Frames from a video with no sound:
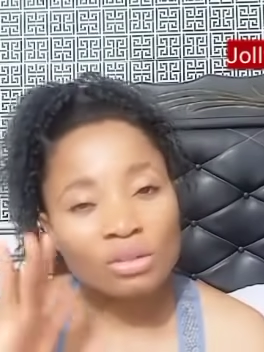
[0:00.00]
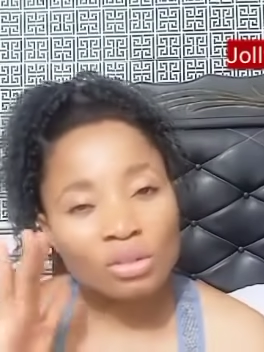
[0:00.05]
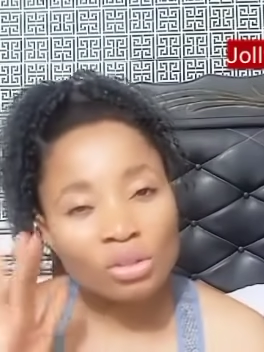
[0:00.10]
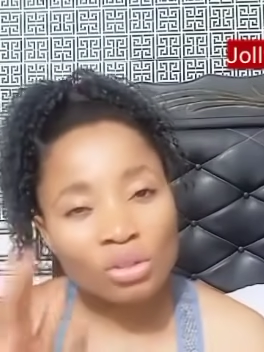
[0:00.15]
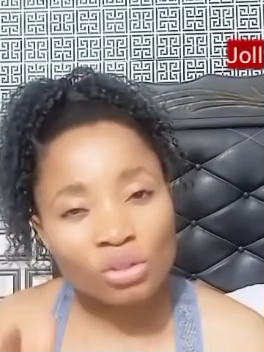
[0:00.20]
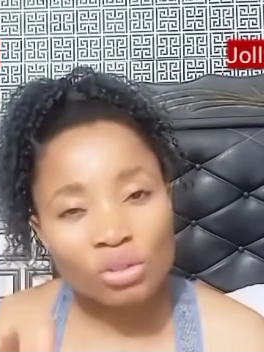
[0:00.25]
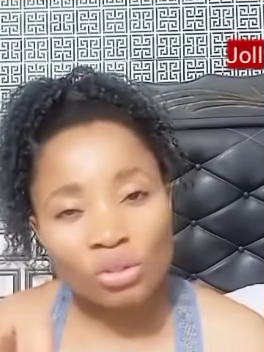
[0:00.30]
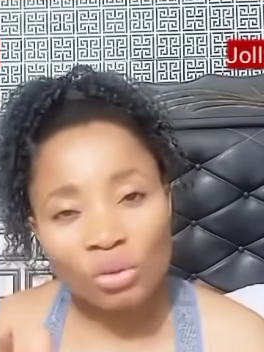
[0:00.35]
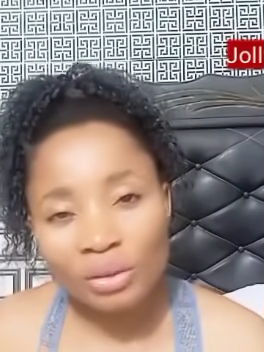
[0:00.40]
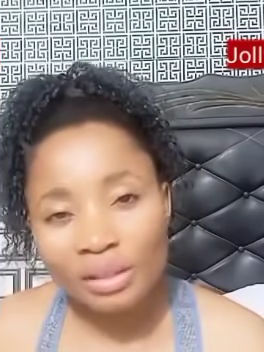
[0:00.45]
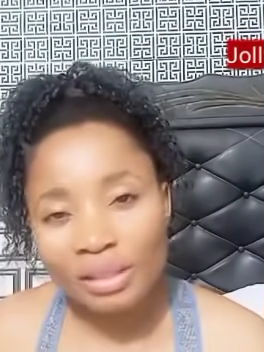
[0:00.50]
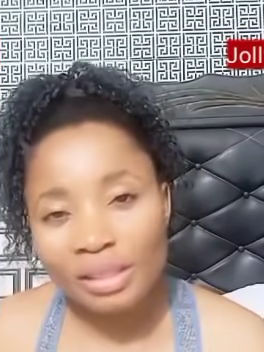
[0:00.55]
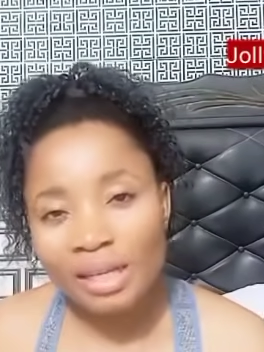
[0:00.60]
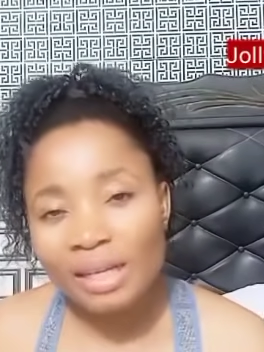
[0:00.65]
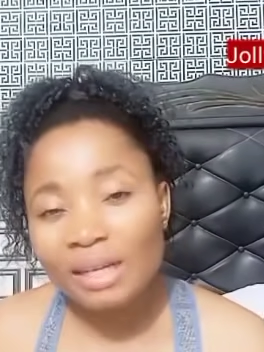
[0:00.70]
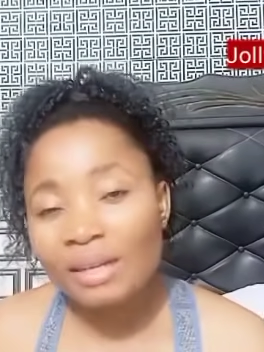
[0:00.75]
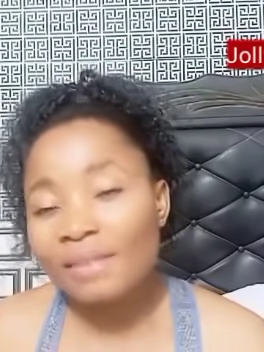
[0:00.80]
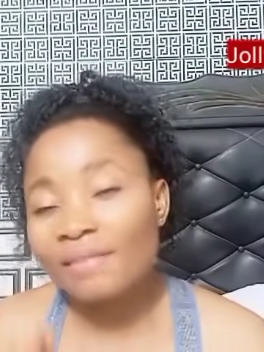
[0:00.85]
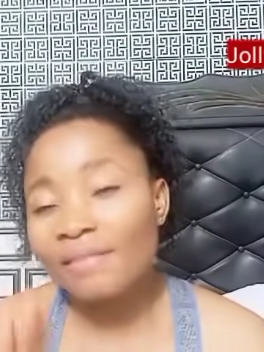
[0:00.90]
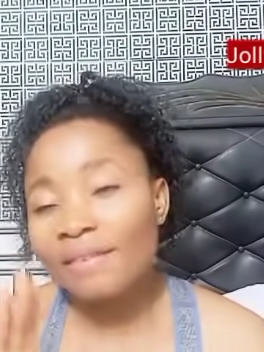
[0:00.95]
You know,
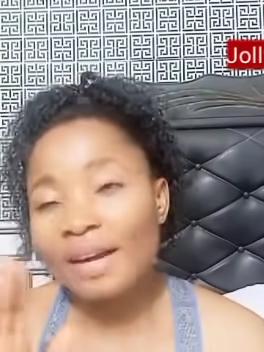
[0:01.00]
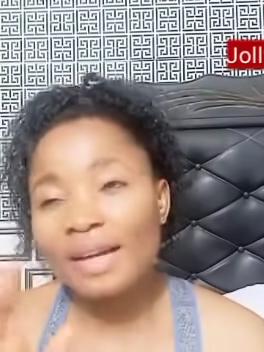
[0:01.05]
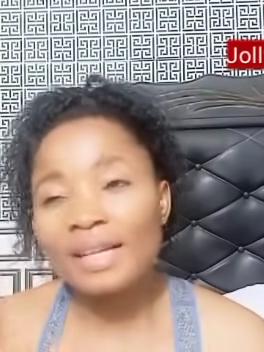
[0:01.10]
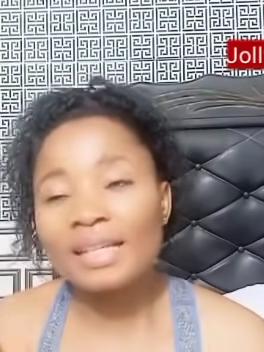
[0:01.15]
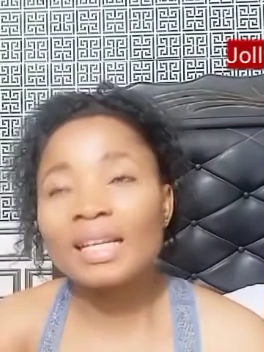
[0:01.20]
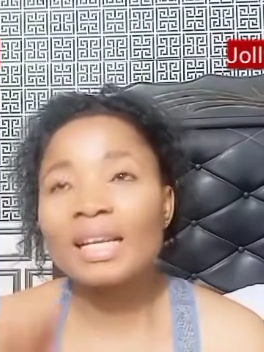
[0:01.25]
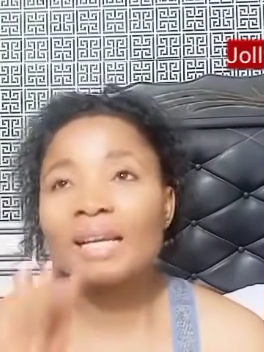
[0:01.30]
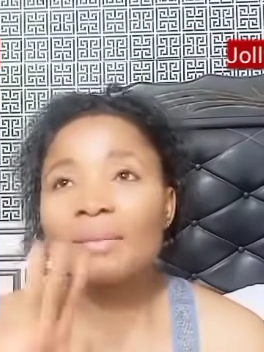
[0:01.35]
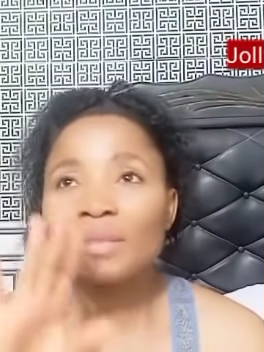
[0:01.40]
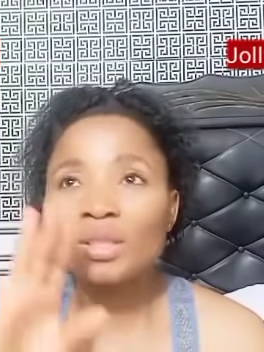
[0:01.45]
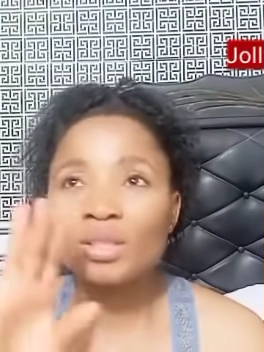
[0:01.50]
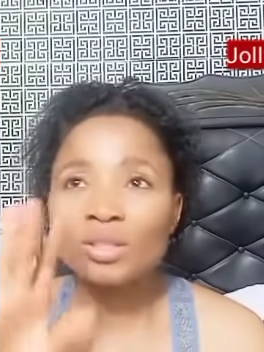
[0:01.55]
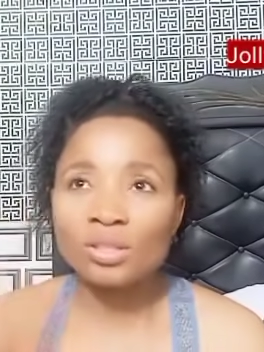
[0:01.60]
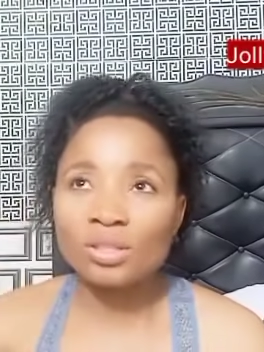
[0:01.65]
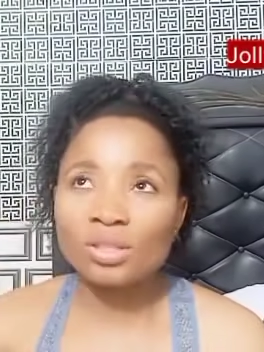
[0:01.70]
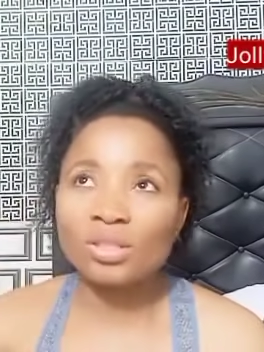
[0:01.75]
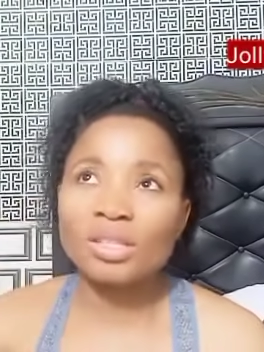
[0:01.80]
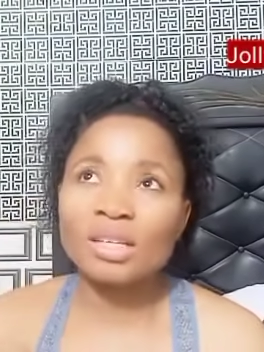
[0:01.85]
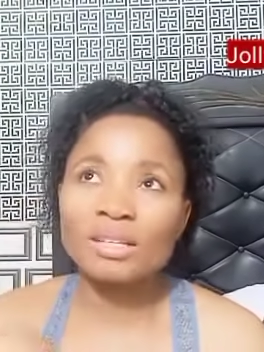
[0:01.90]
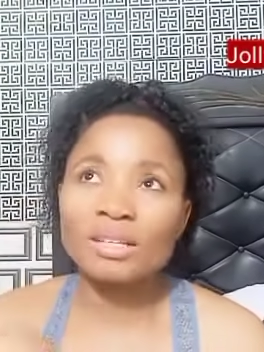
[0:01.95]
the, okay, fine. Let me
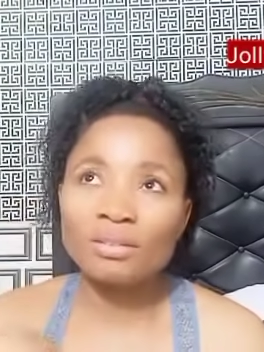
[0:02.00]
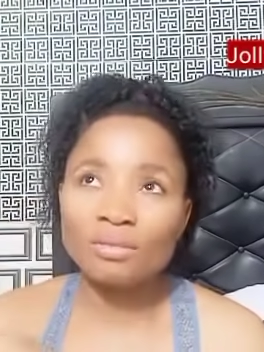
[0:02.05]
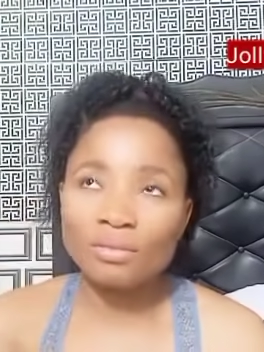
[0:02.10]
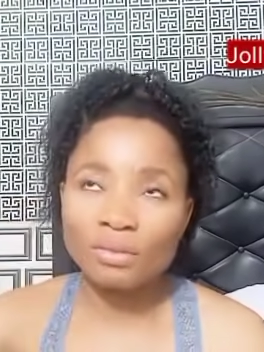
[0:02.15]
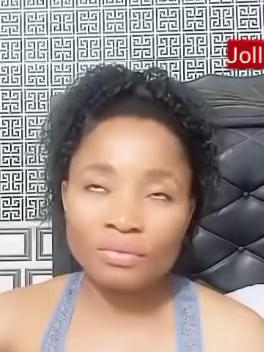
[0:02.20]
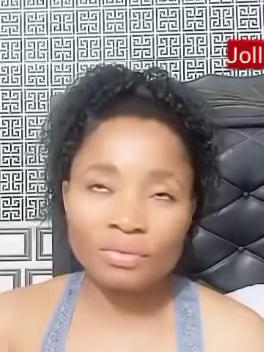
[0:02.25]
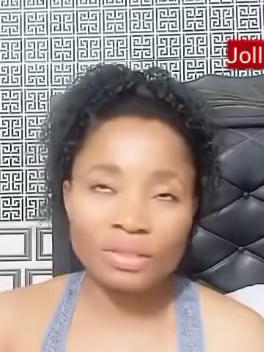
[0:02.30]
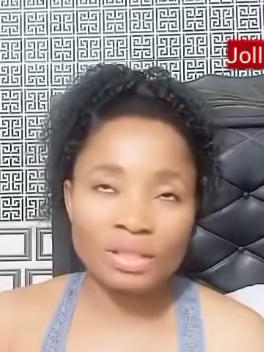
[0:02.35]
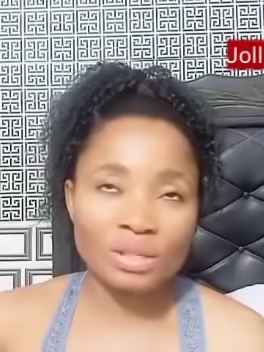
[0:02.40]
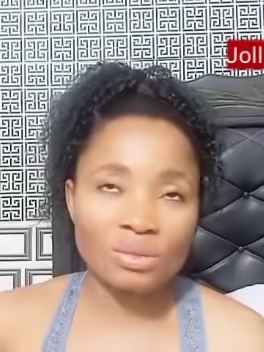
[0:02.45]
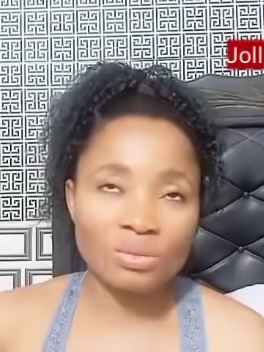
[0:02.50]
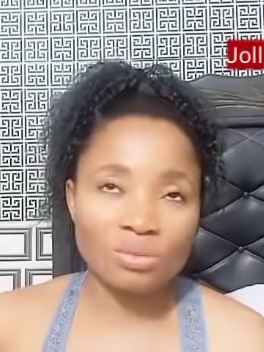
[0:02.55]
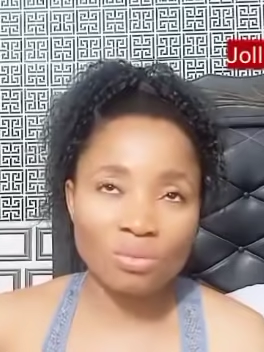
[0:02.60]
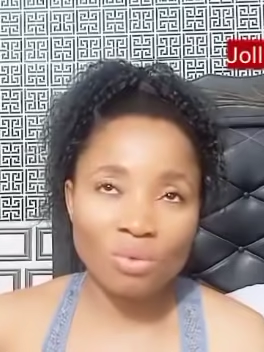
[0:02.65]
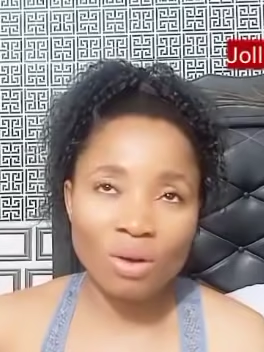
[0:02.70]
just enough of this.